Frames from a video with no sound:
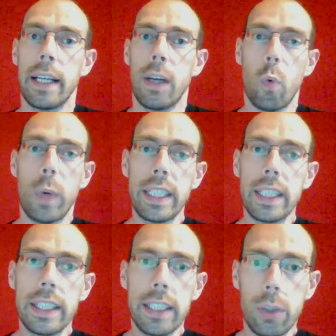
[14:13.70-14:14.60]

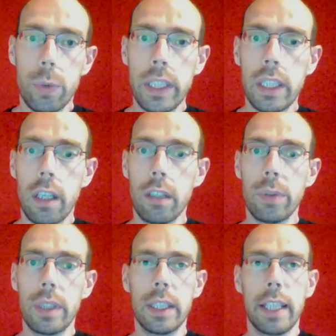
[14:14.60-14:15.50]
Wages in the rich
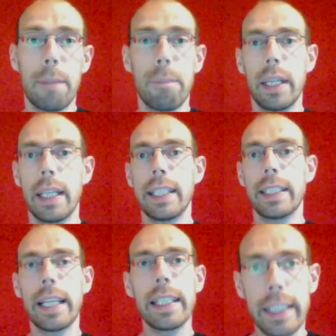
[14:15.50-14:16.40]
countries can be
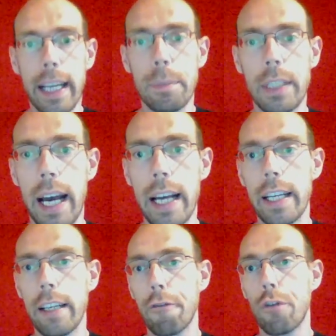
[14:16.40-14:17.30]
10 times
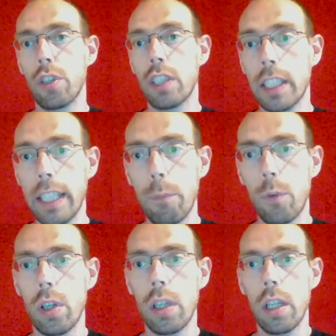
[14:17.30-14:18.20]
higher for the same
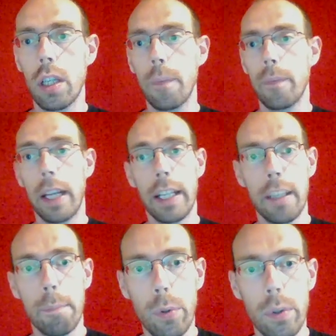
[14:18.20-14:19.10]
work than in
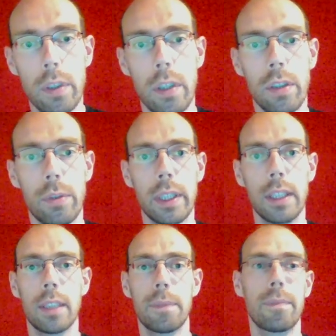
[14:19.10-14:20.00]
the poorest
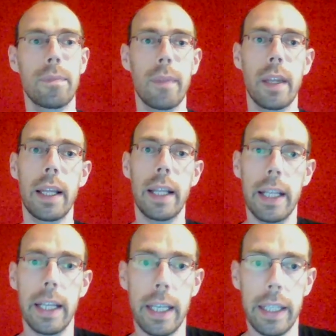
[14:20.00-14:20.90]
countries.
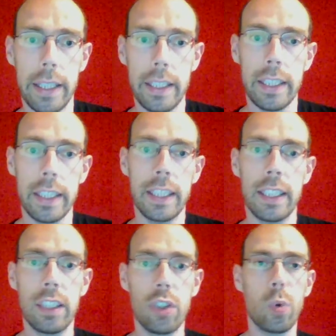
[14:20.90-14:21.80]
This is the
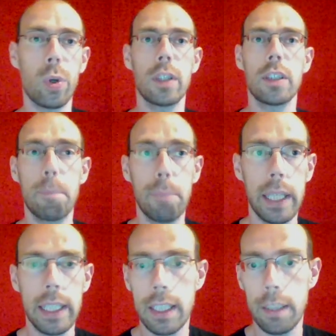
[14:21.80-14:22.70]
so-called
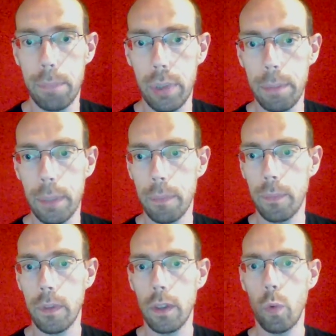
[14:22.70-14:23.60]
place premium.
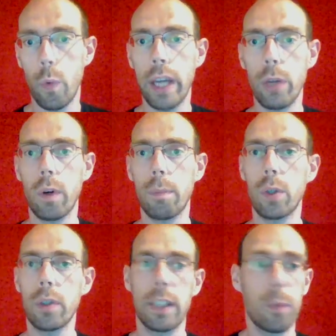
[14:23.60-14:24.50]
Where you are
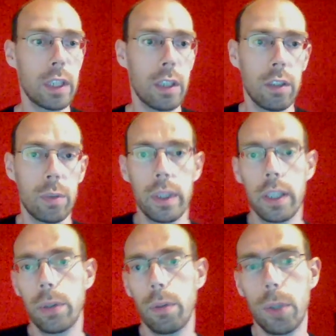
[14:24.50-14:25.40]
born, in which country
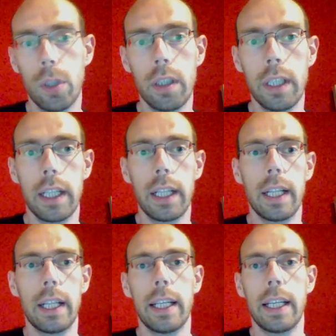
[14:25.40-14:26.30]
you're born,
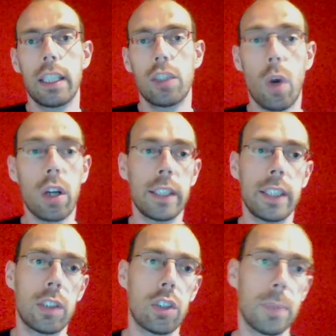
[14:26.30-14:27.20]
strongly
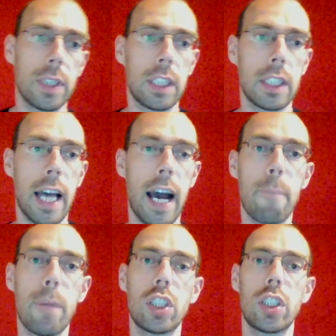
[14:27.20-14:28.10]
determines how
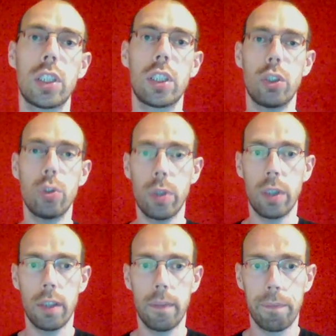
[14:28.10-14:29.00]
much you earn.